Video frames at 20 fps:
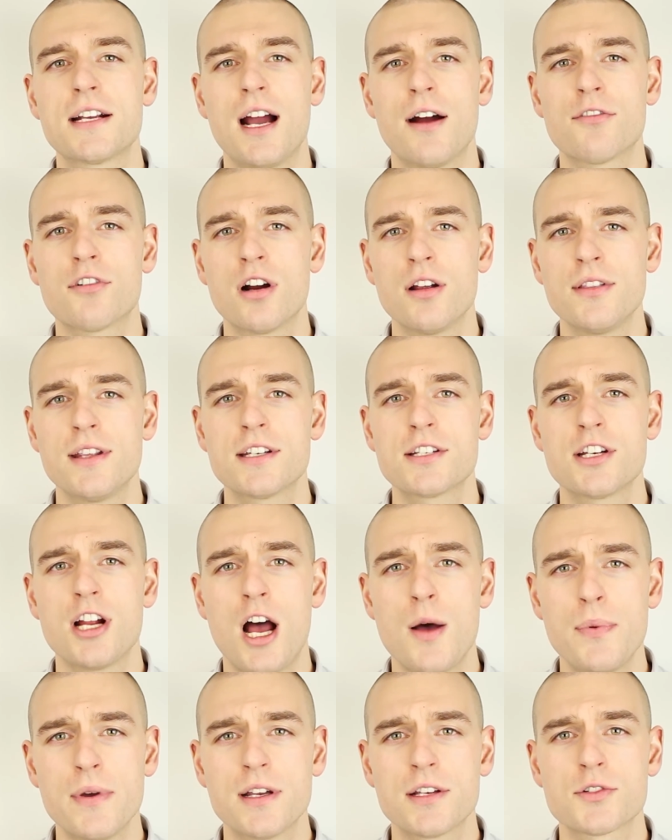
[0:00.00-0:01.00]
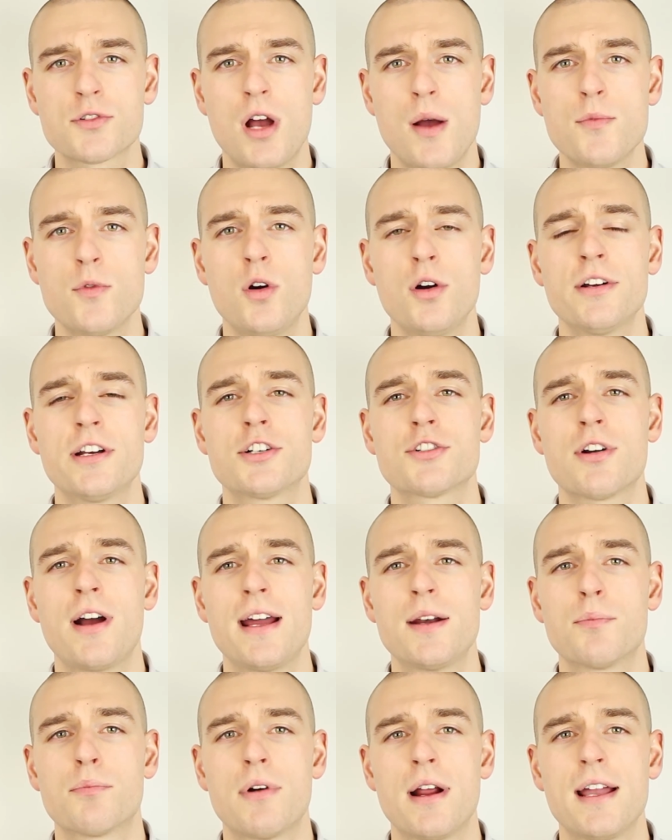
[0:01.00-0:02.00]
to cover on this topic, so I'm going to
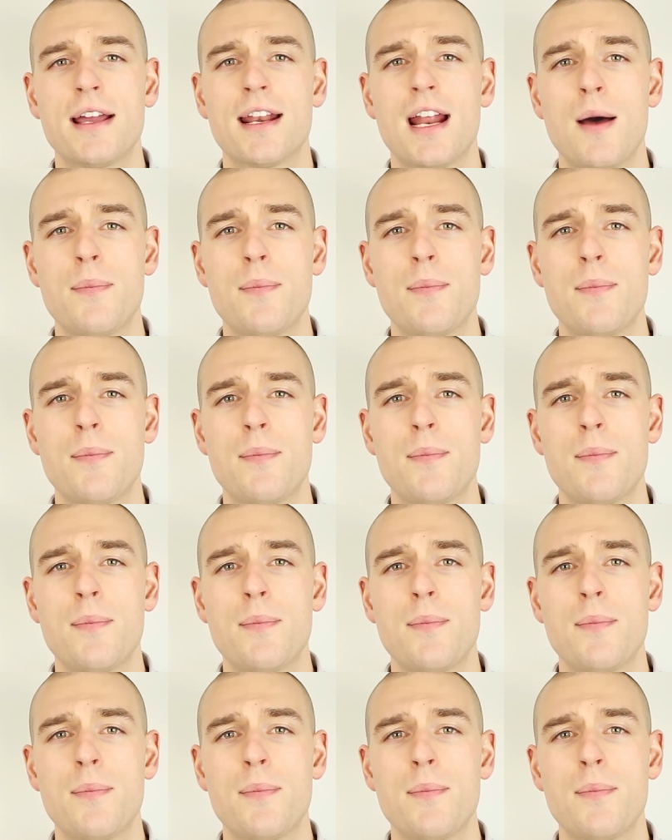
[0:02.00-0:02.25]
try and break